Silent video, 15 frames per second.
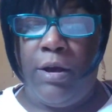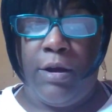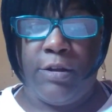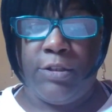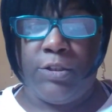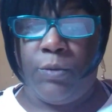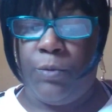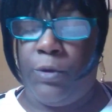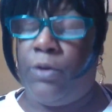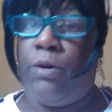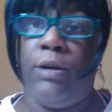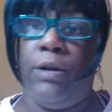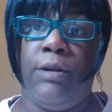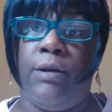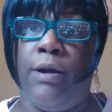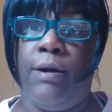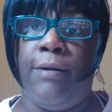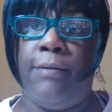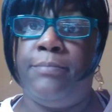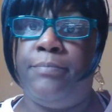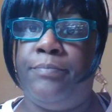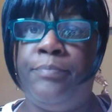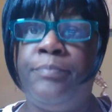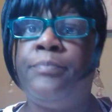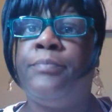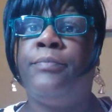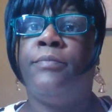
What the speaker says: Hunter went on to